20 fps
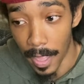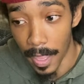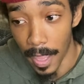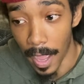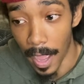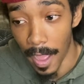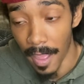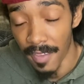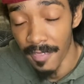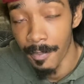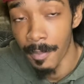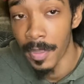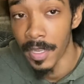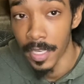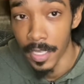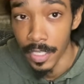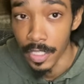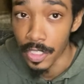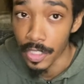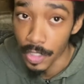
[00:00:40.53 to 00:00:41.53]
I've been
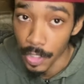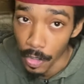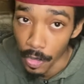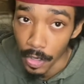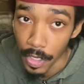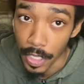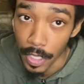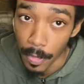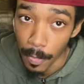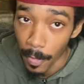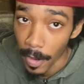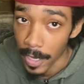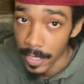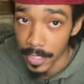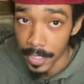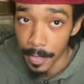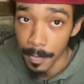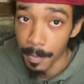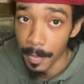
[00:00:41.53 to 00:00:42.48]
enjoying watching